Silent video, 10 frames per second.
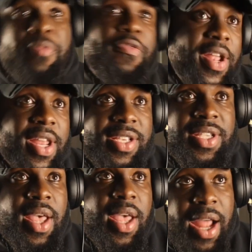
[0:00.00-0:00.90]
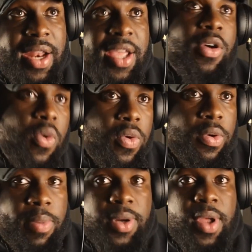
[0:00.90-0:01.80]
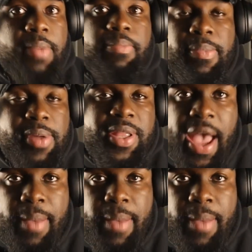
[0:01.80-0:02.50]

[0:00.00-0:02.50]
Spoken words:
Felix and Nkunku, but maybe